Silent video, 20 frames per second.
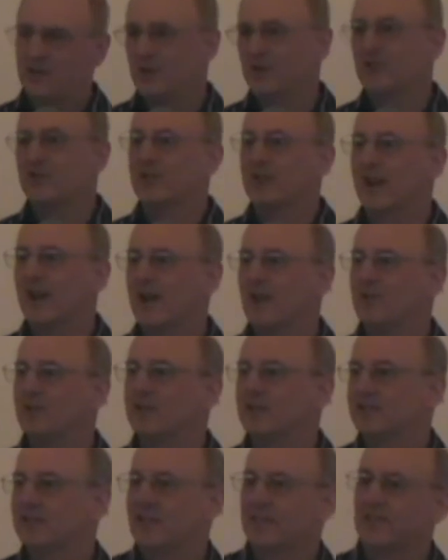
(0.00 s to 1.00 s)
you're the guy who
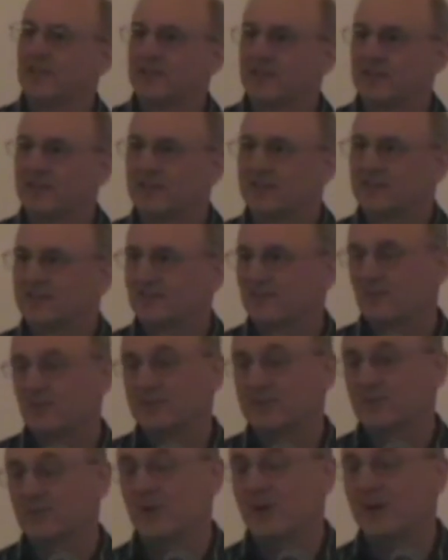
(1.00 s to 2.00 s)
does everything. And once in a